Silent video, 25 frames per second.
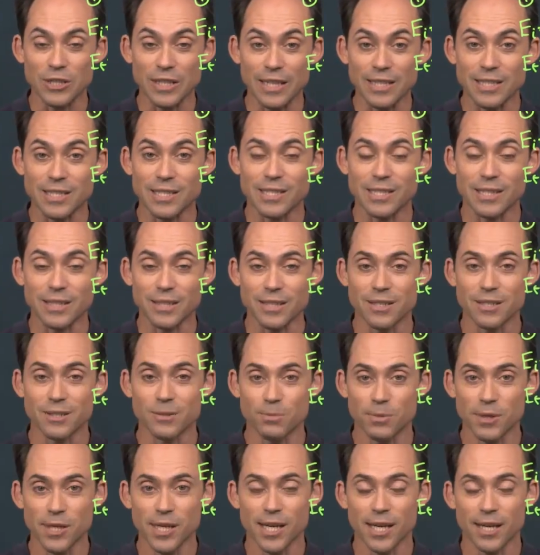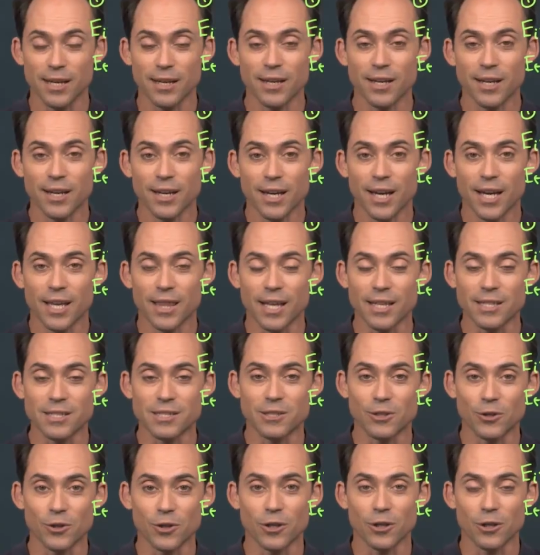That's still a speed, and that's
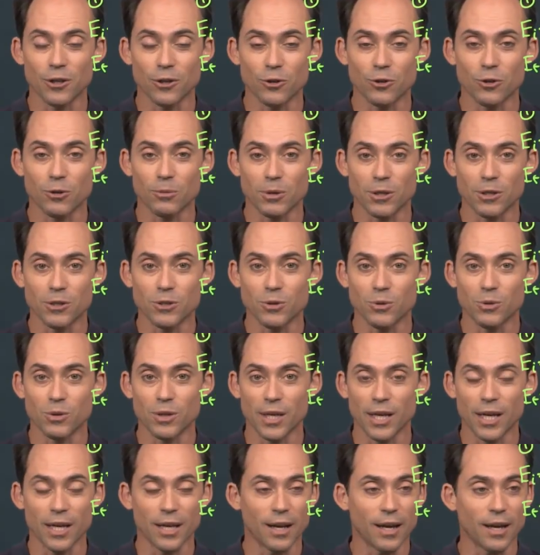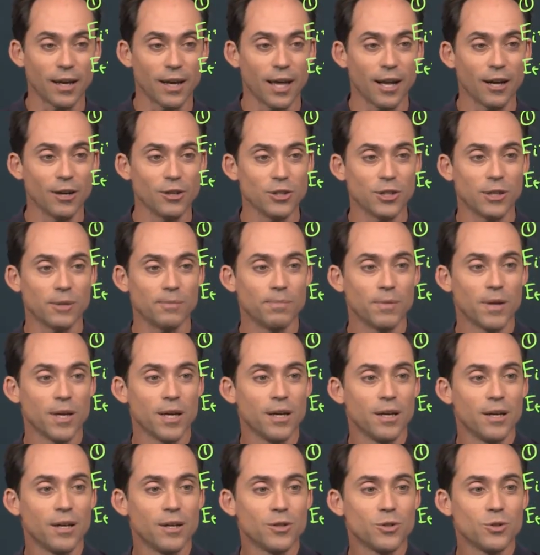still going to contribute to the kinetic energy.
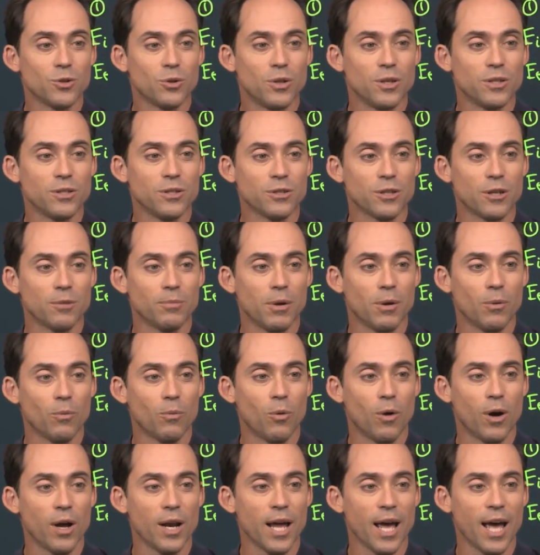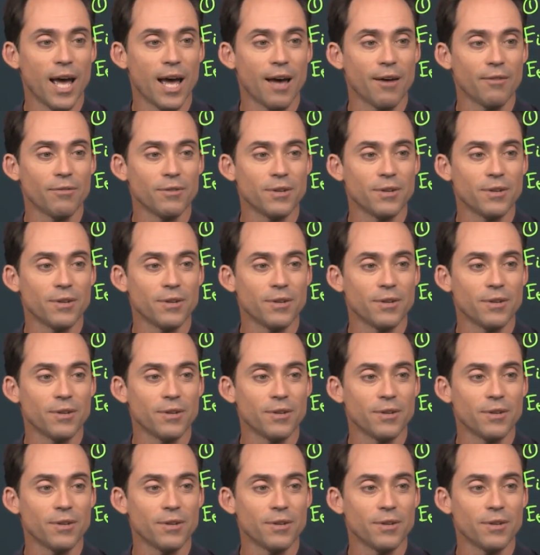So this is going to be 1/2